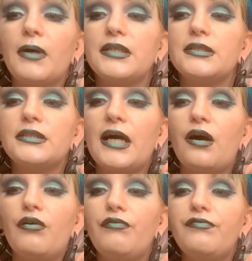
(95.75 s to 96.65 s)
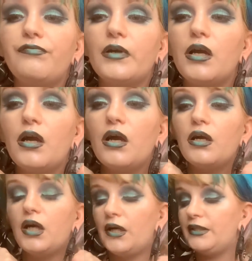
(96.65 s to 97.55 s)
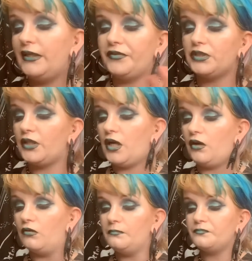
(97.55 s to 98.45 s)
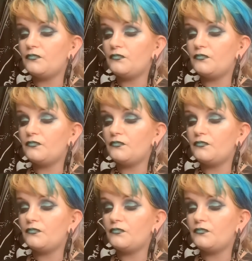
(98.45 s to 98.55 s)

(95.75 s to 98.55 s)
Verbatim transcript: myself uh, years ago.